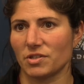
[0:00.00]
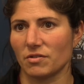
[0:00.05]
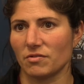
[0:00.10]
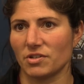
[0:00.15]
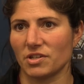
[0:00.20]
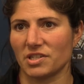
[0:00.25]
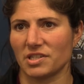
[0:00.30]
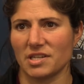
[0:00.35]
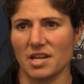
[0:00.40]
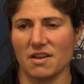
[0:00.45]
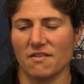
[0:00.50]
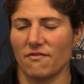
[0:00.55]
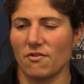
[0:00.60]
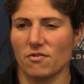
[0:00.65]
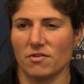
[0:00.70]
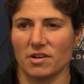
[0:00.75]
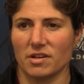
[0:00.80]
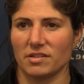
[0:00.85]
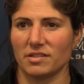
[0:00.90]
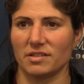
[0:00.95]
So just staying
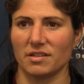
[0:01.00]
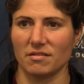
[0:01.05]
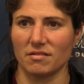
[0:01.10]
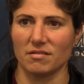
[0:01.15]
focused,